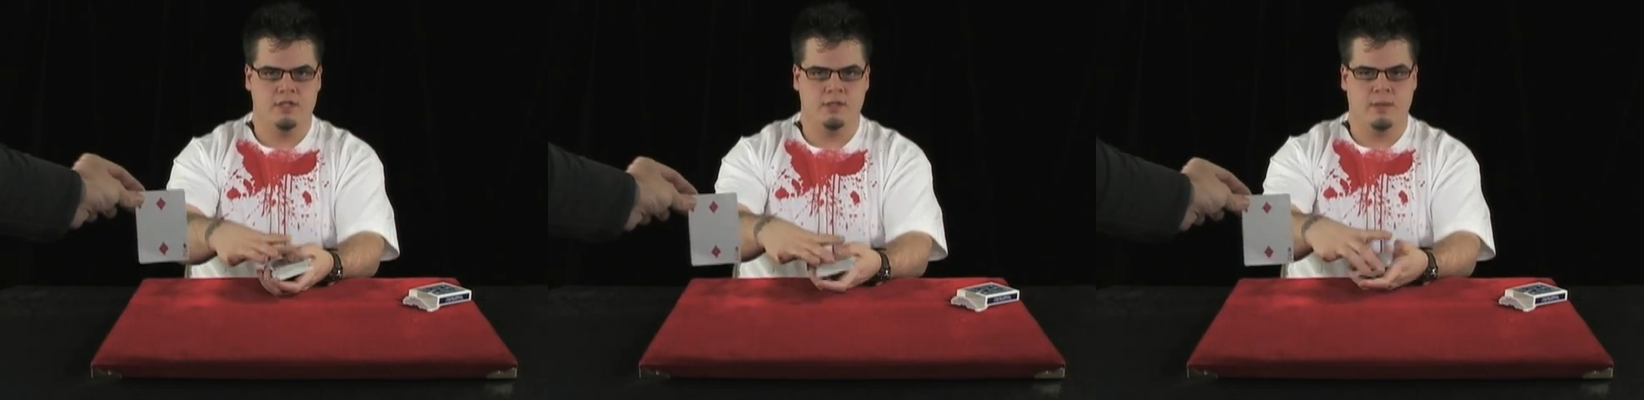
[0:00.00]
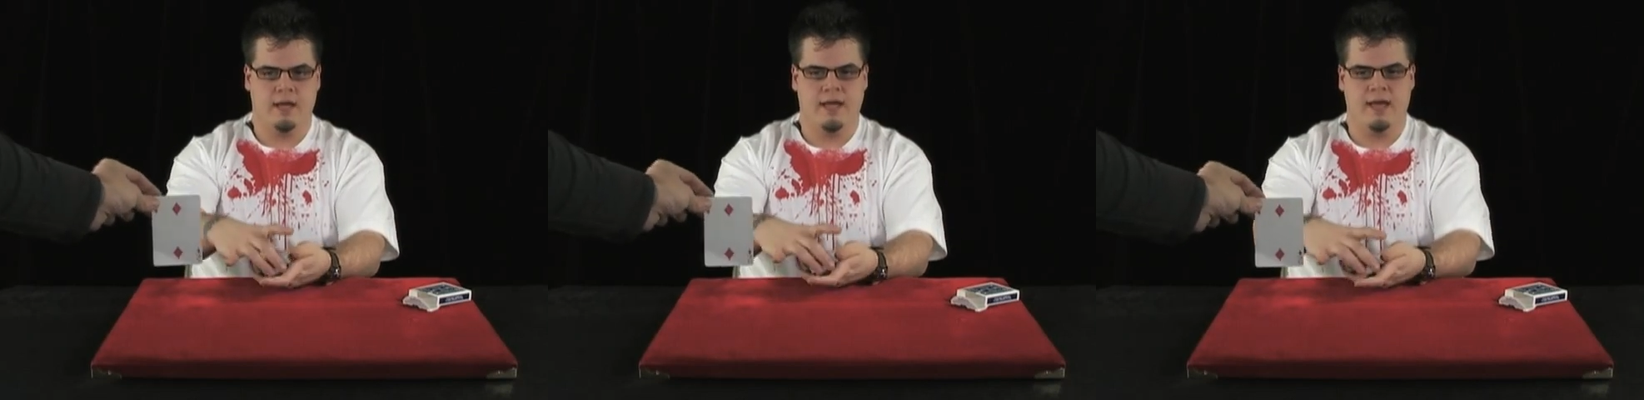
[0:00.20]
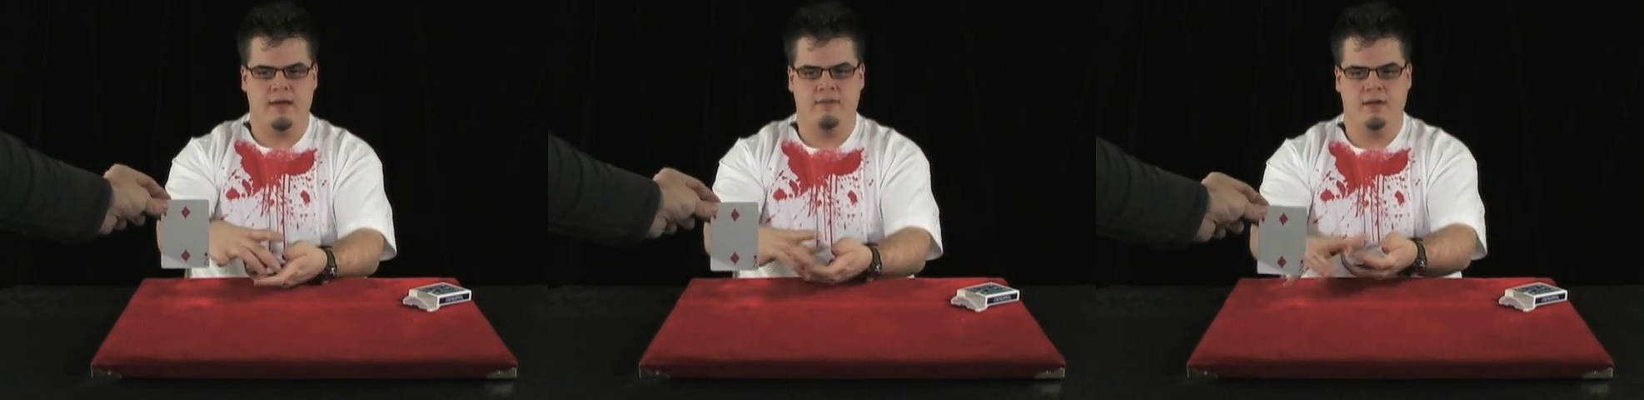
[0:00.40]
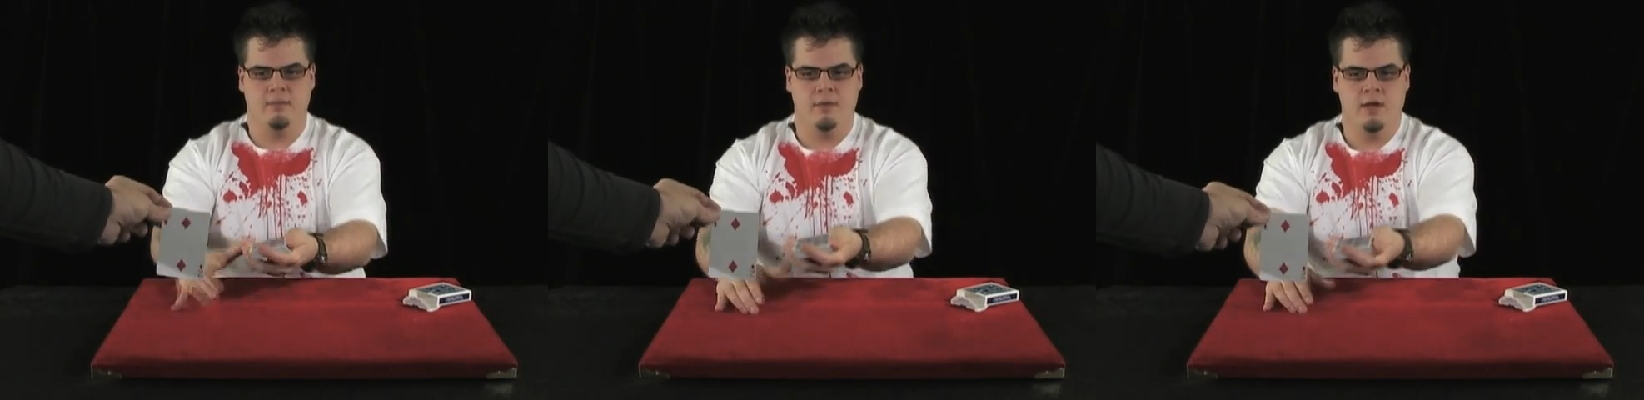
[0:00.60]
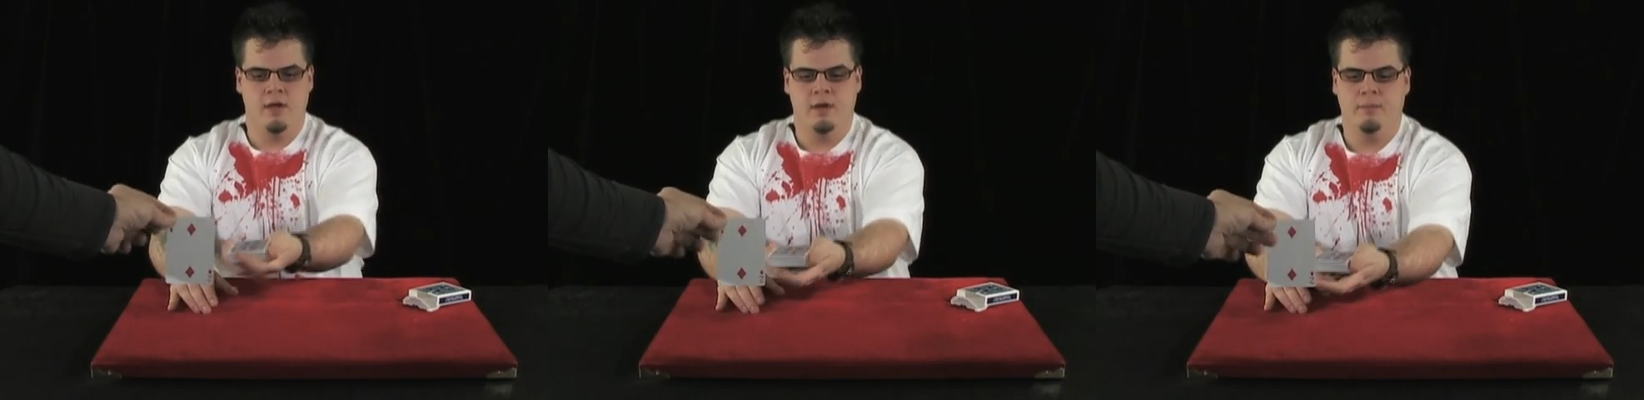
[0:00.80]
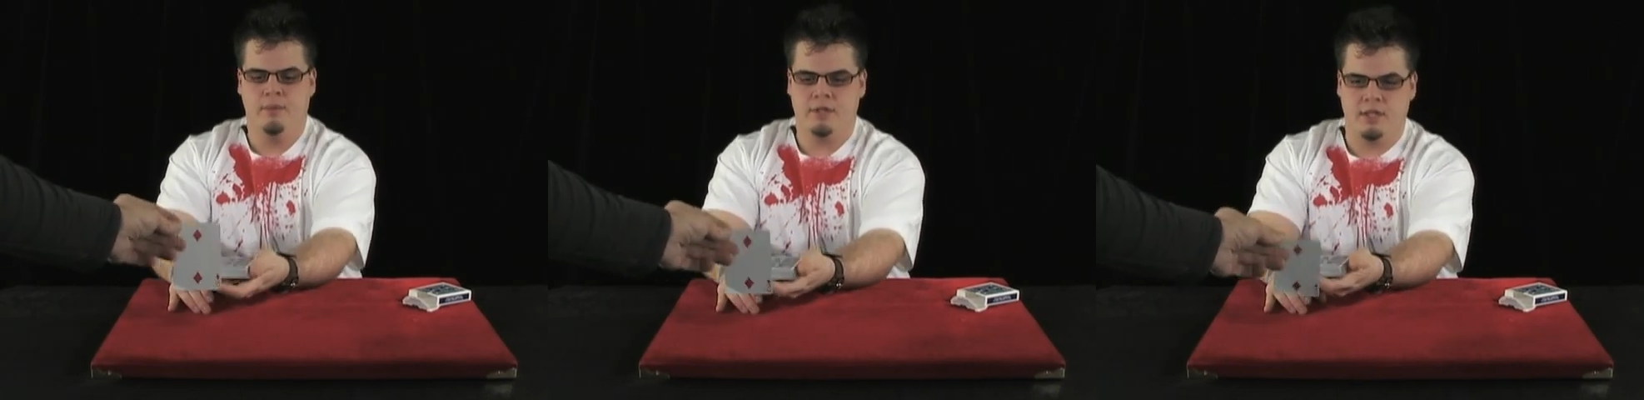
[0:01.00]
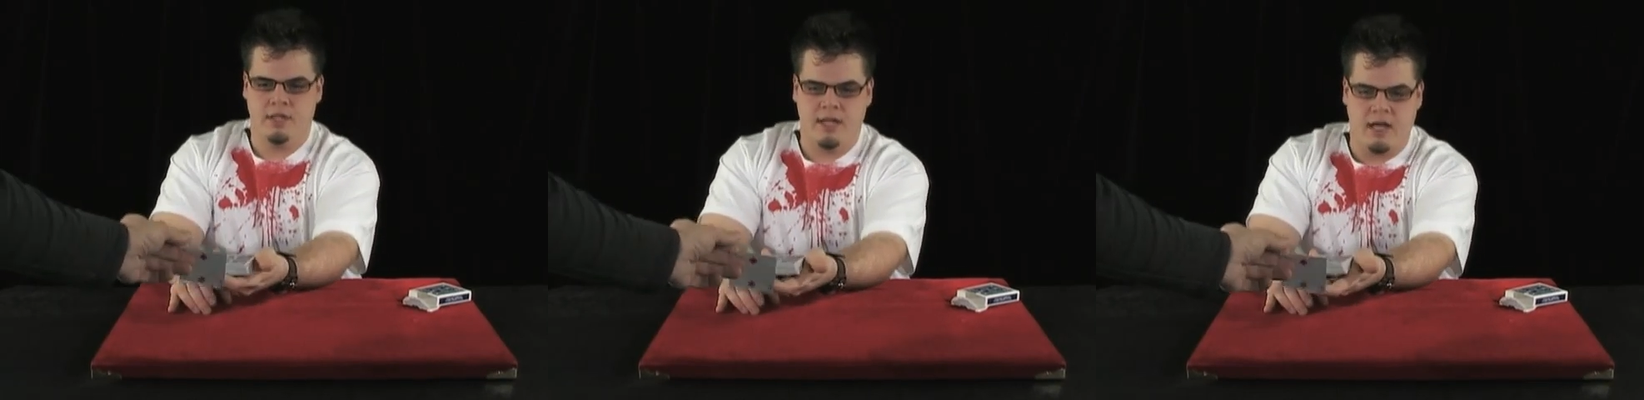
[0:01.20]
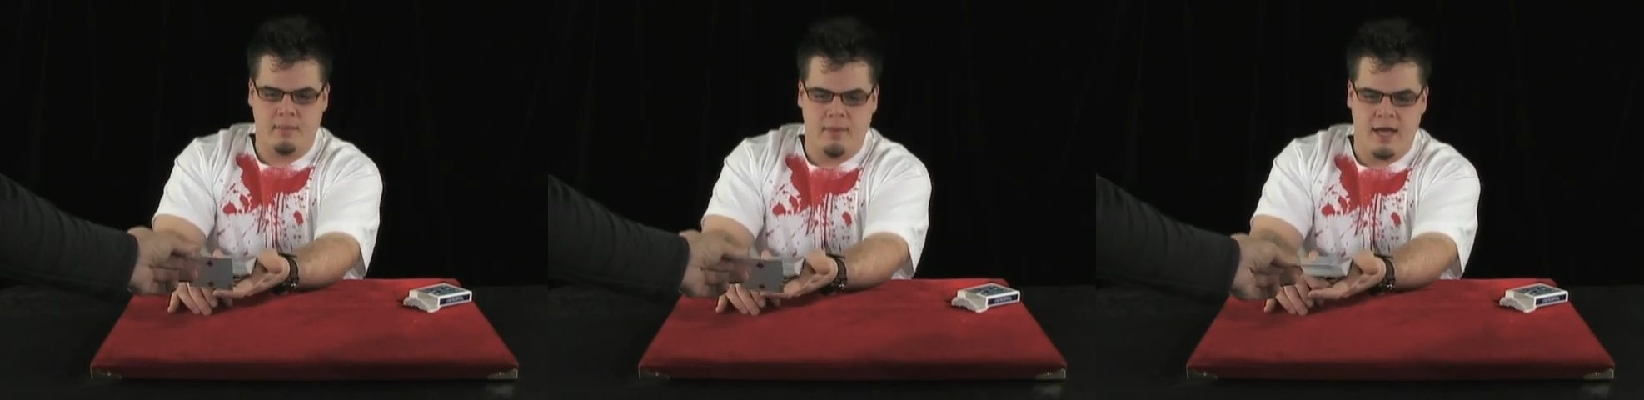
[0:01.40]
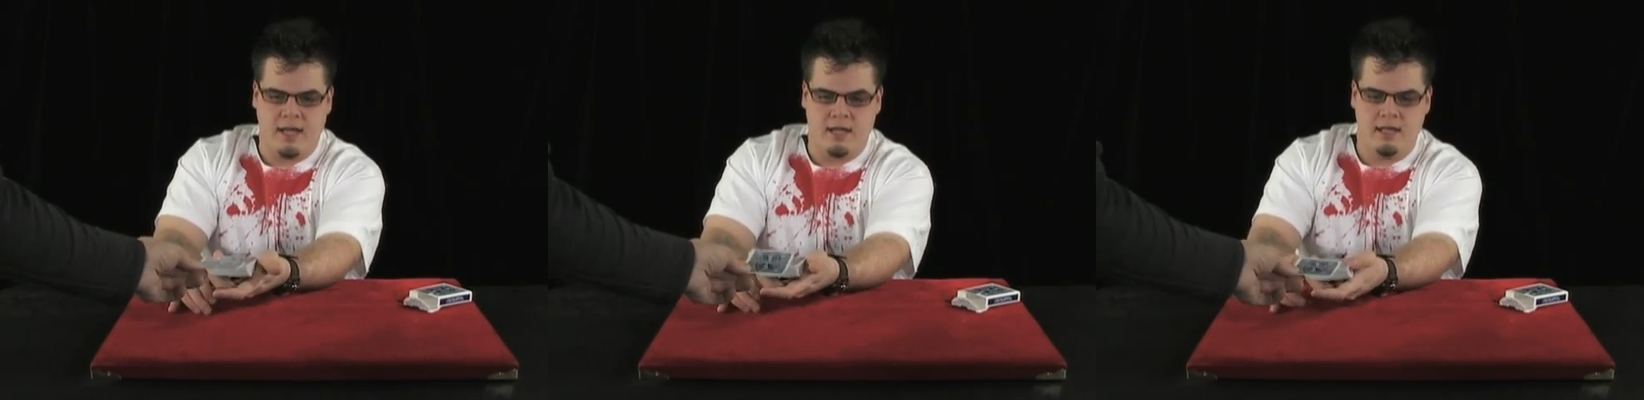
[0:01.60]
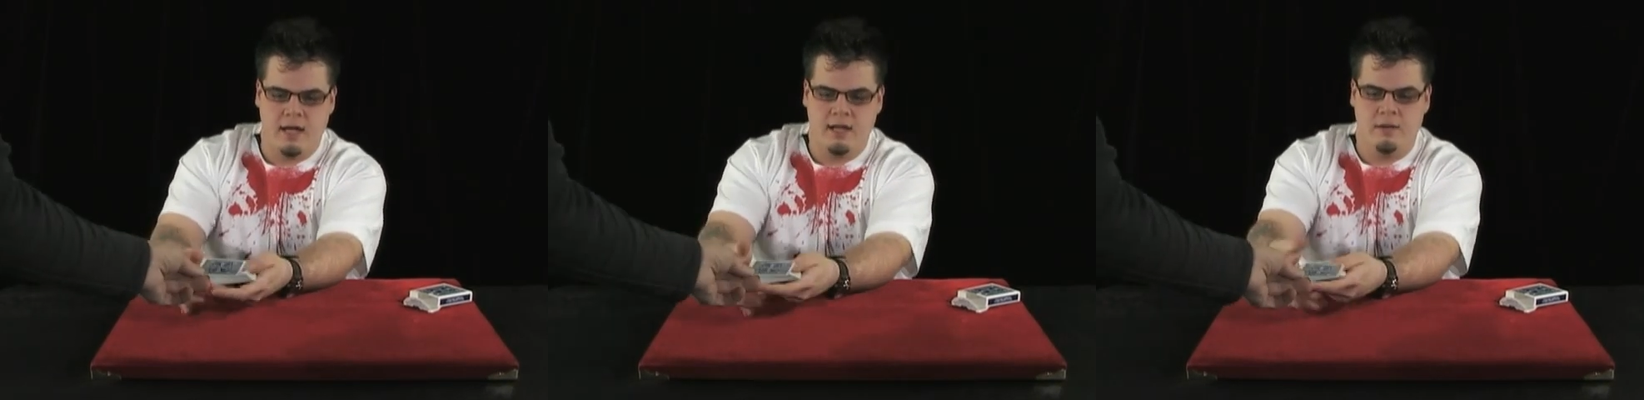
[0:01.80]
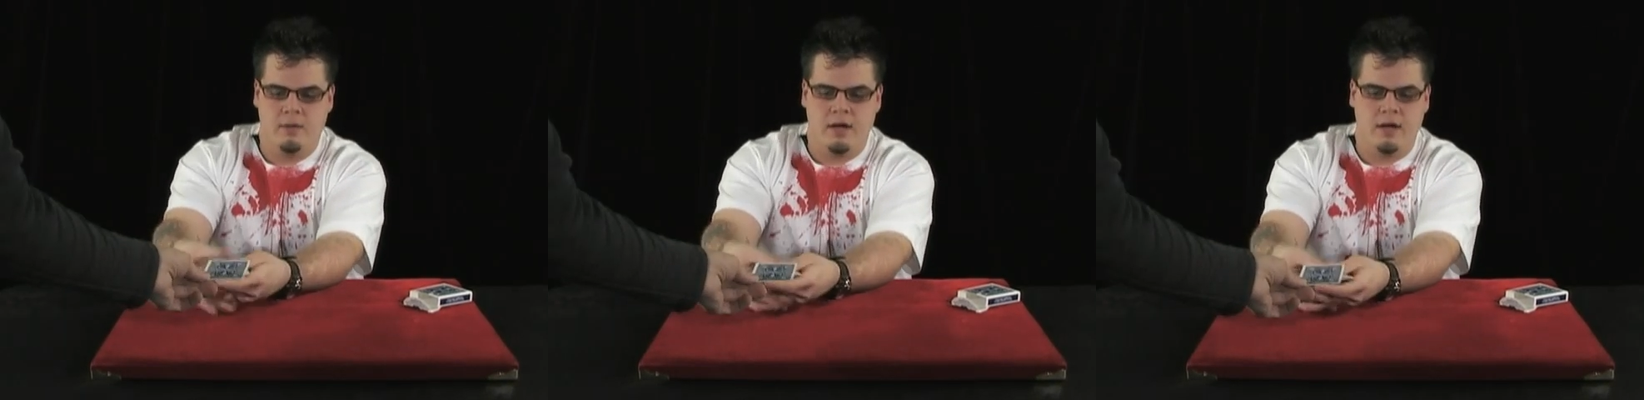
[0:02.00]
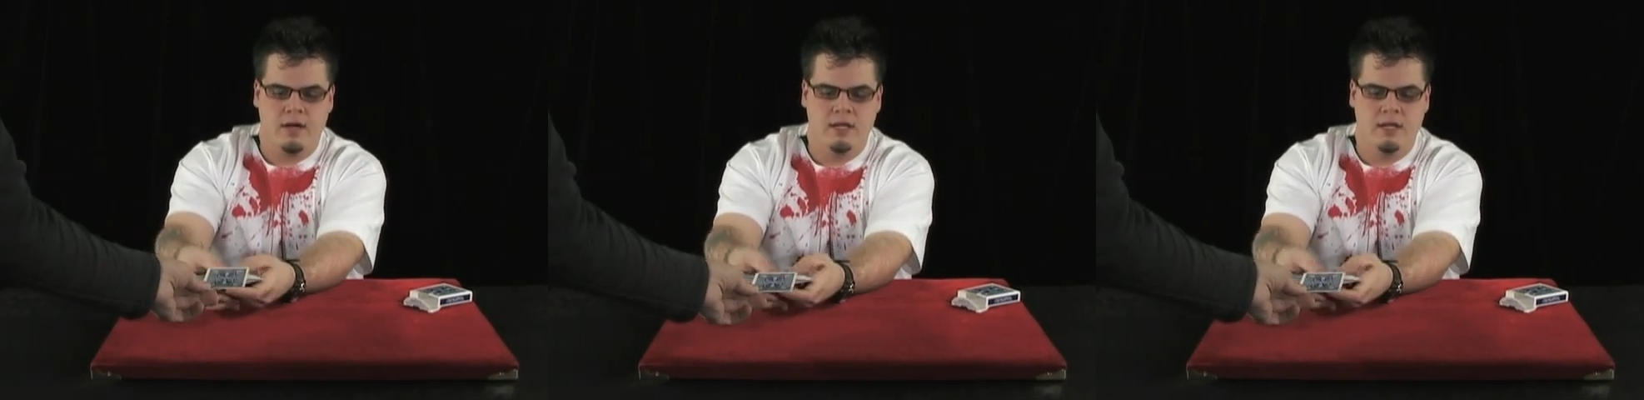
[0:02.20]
So when I have him put the deck back in anywhere,